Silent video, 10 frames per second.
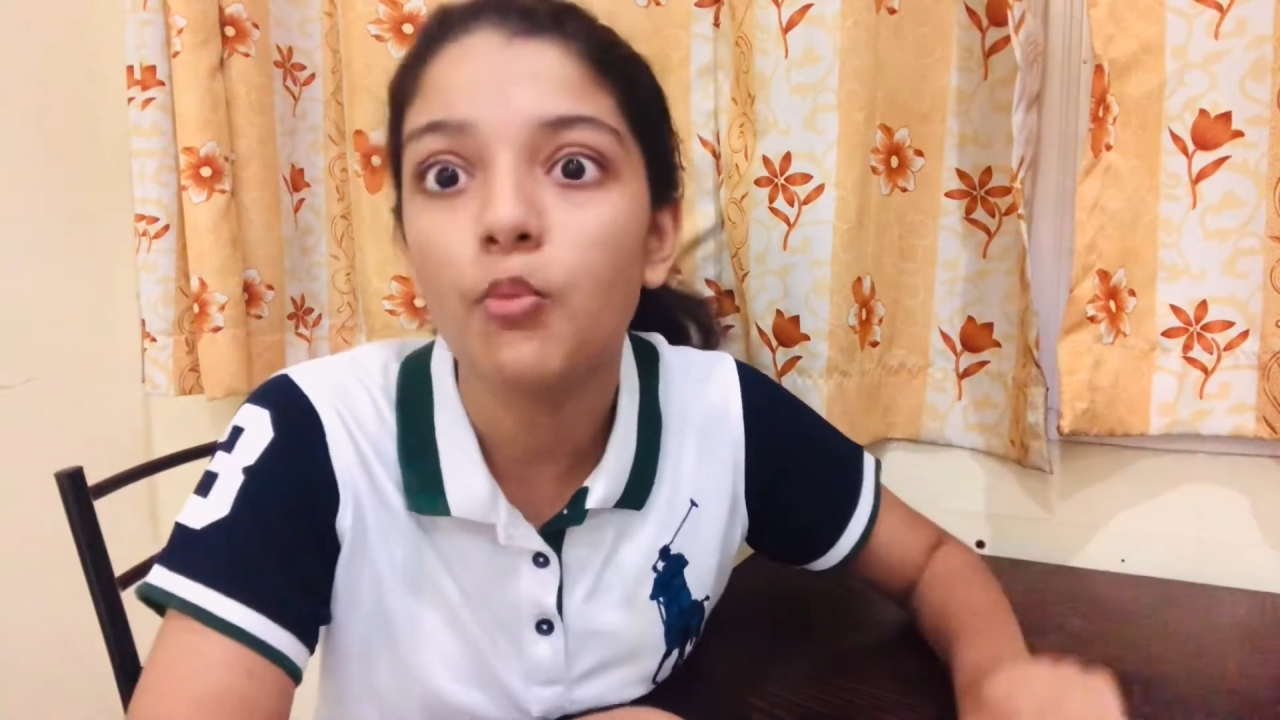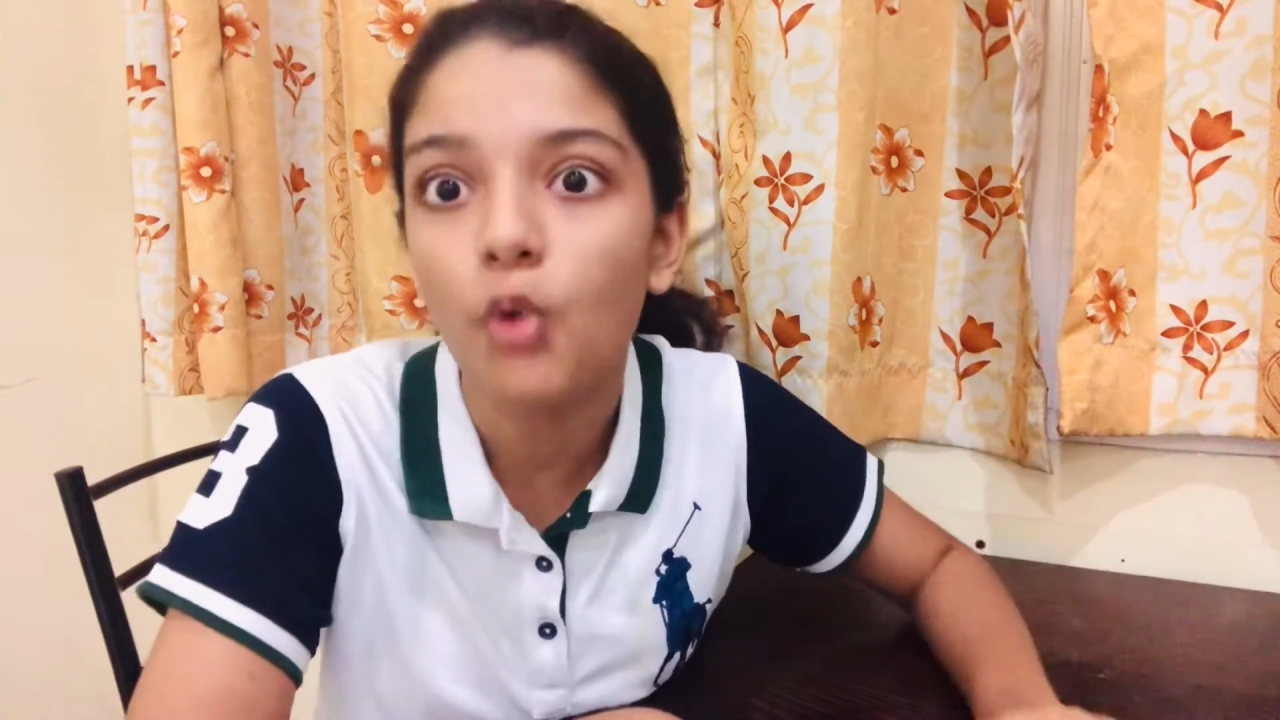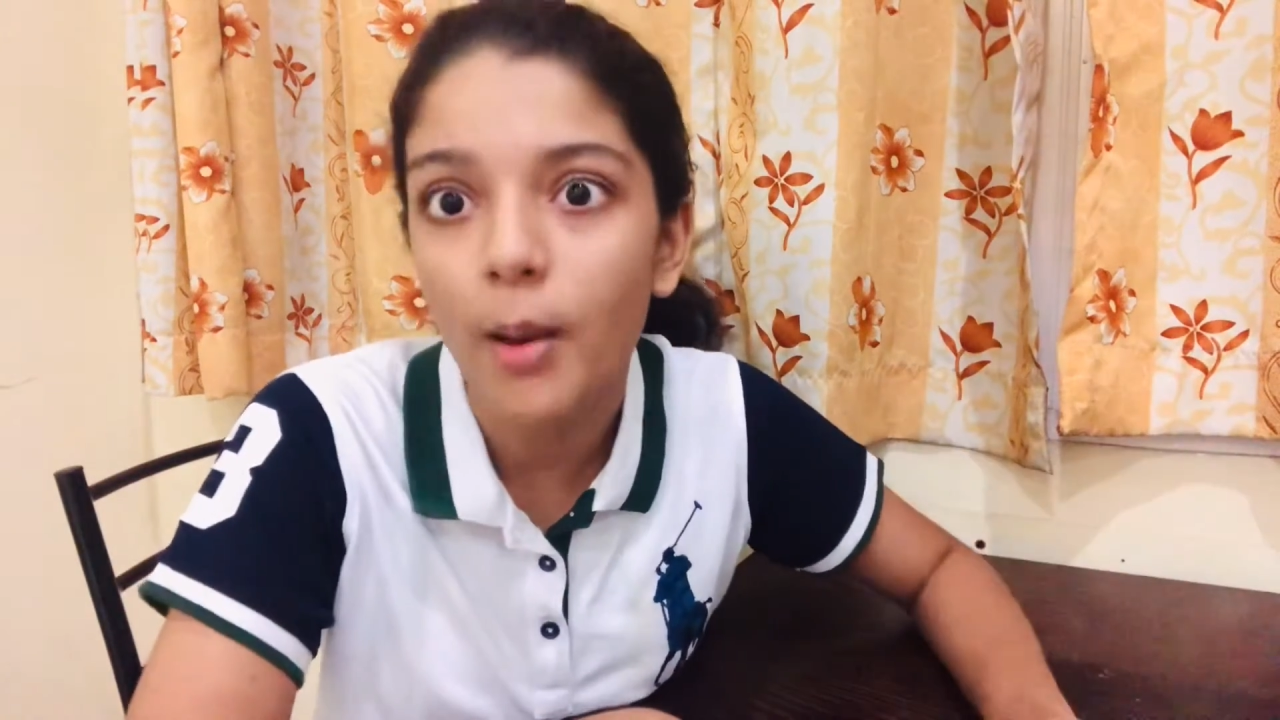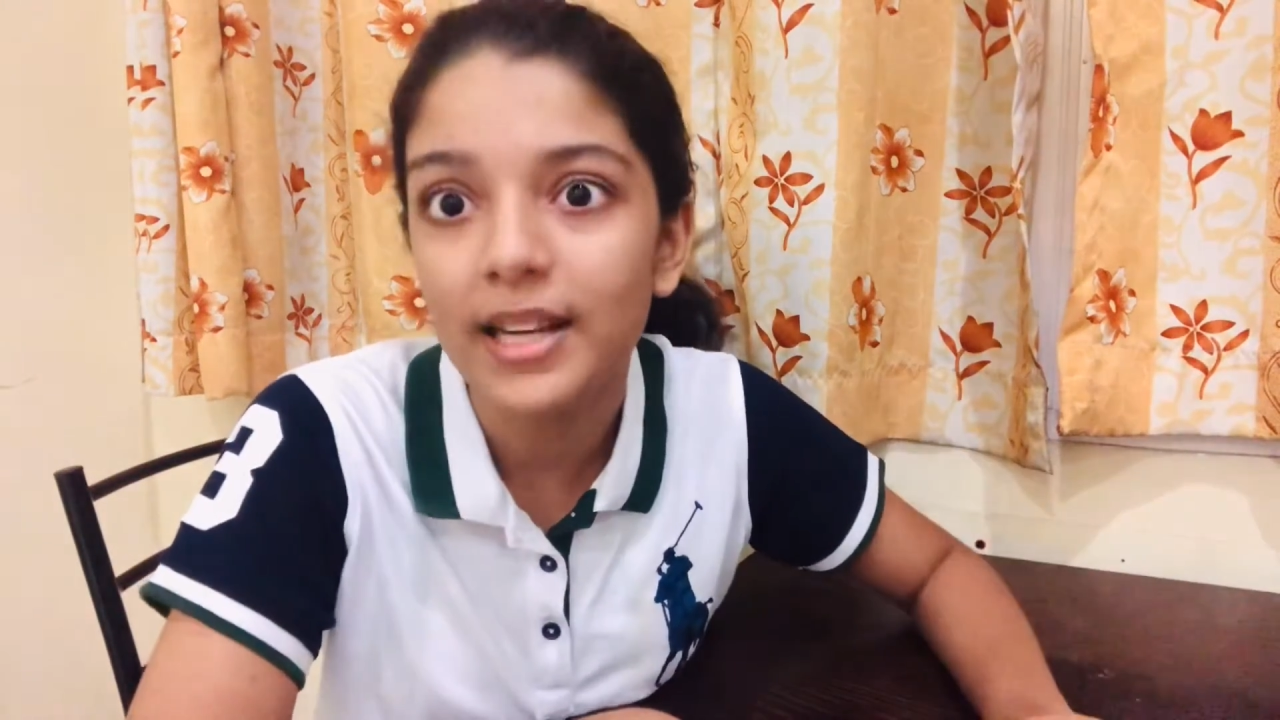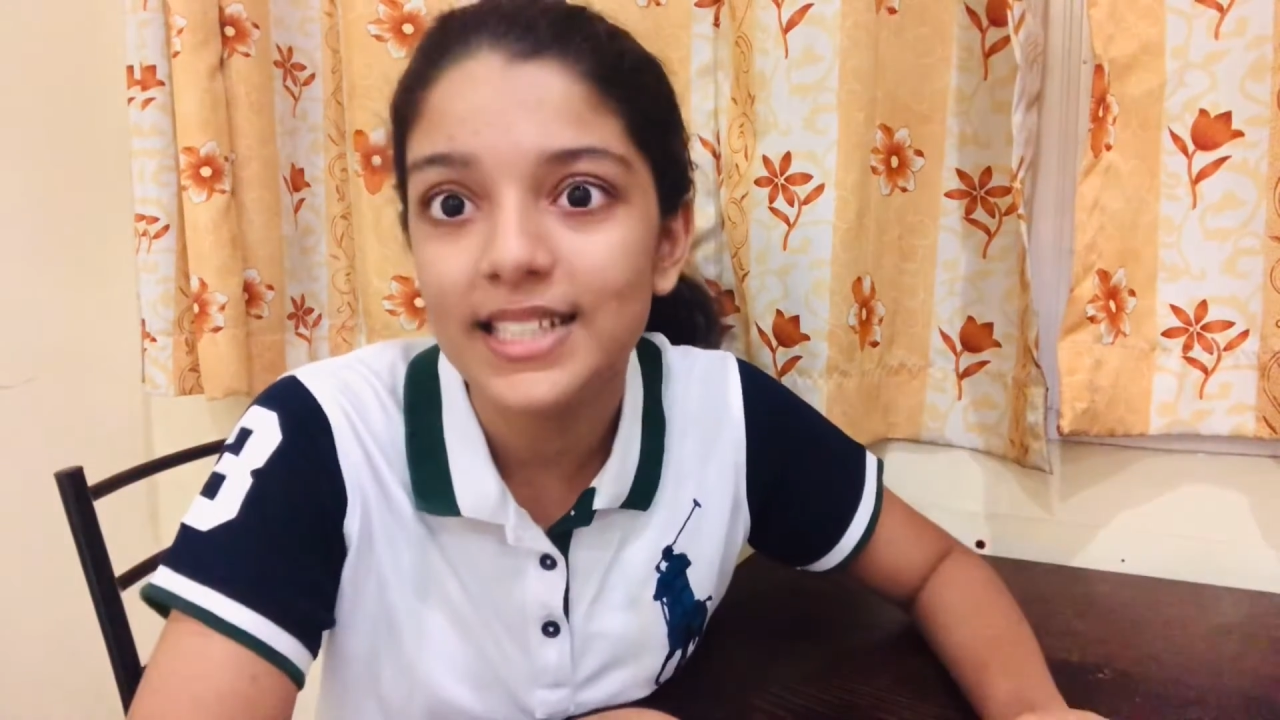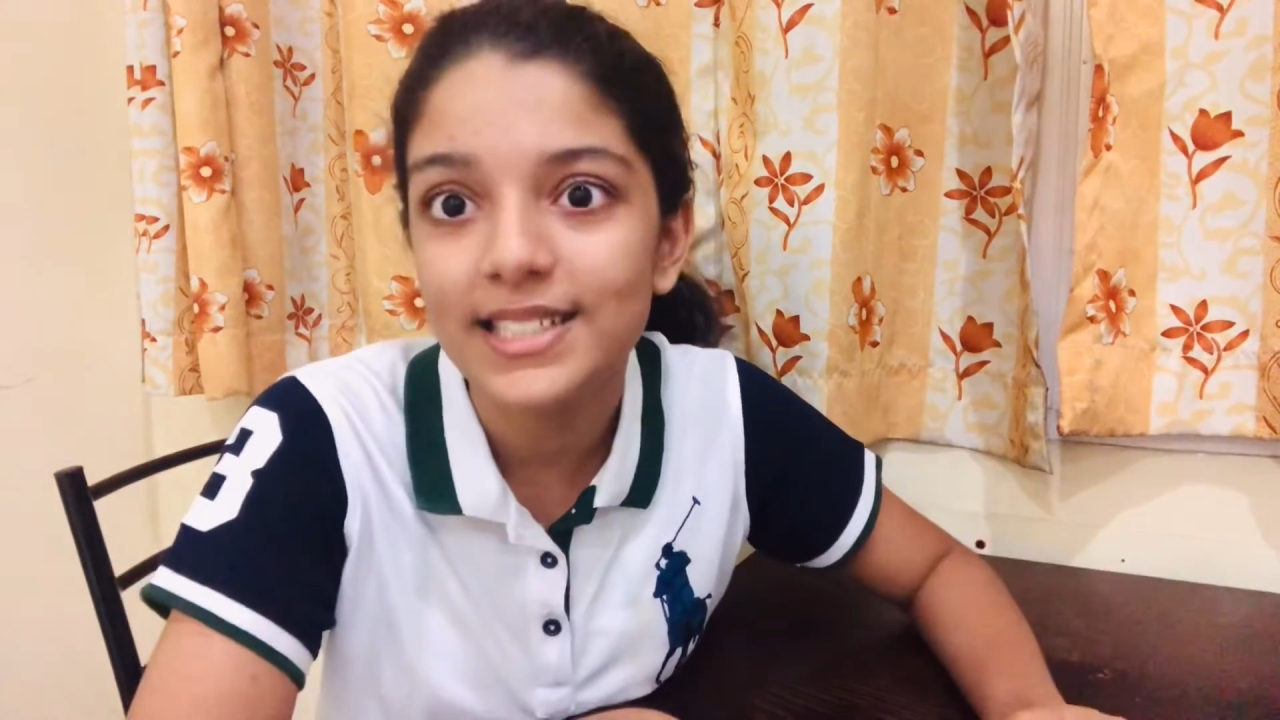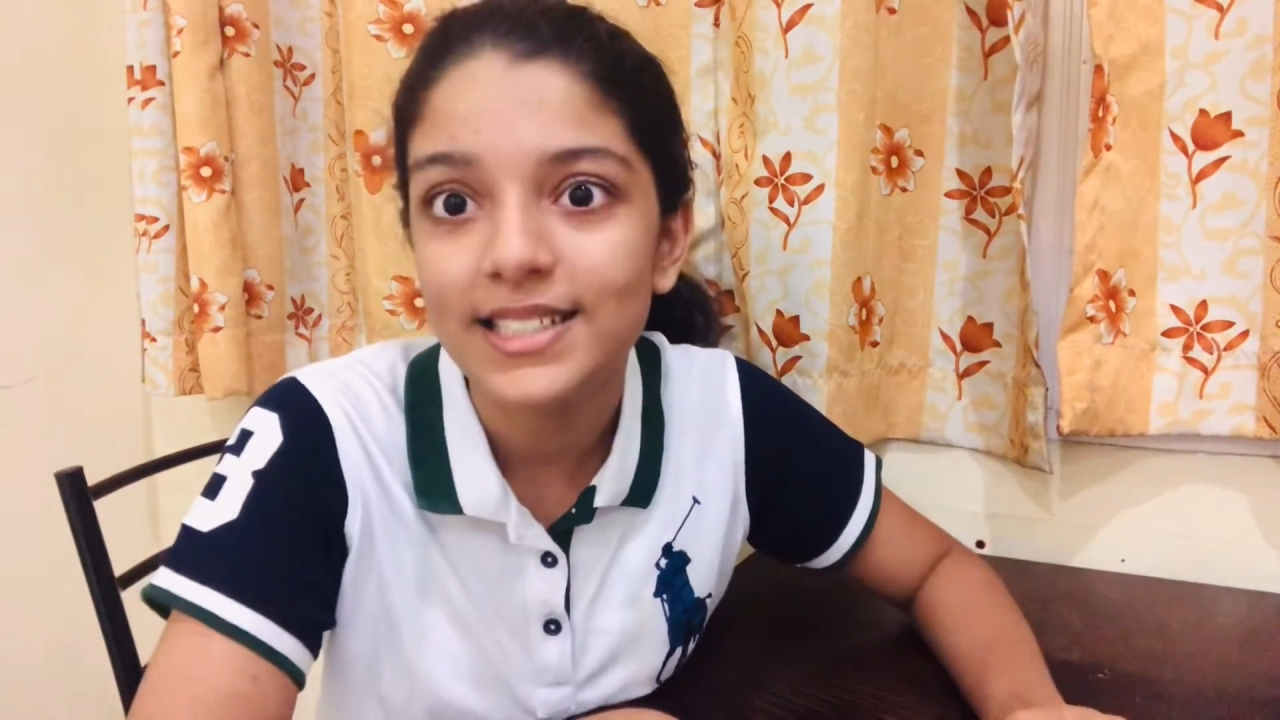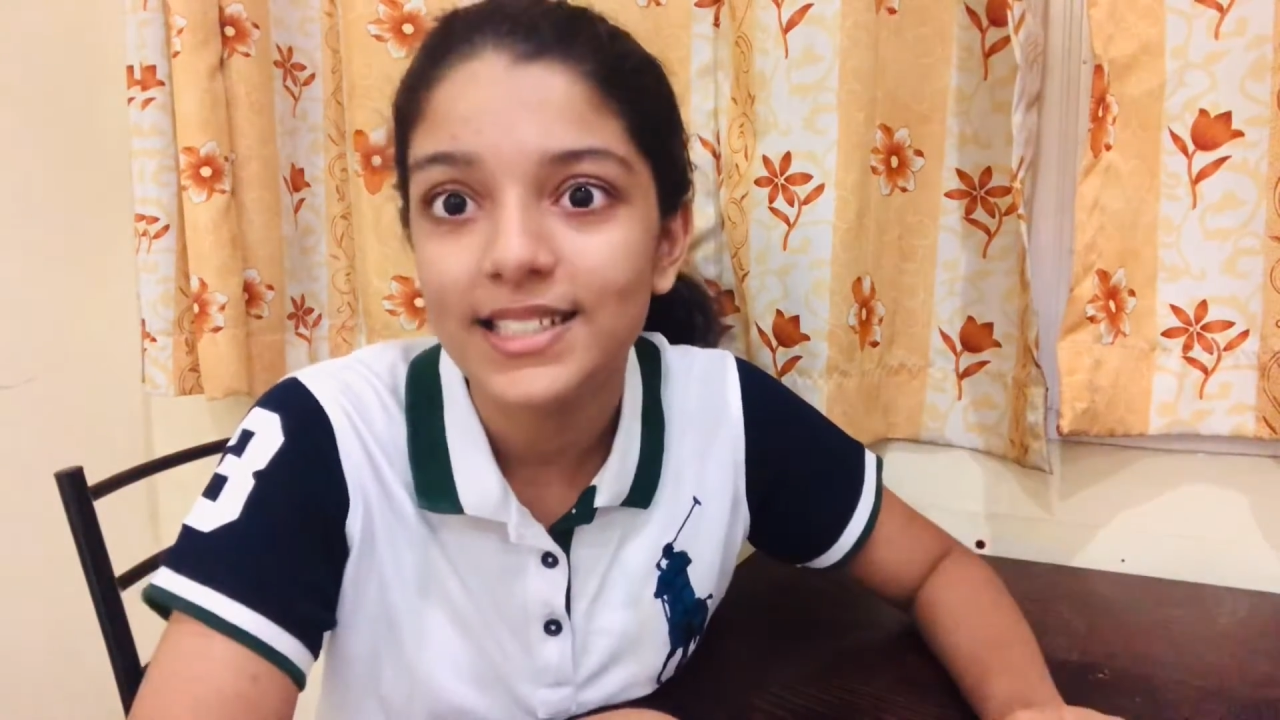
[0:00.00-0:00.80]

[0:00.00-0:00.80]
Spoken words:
vomit.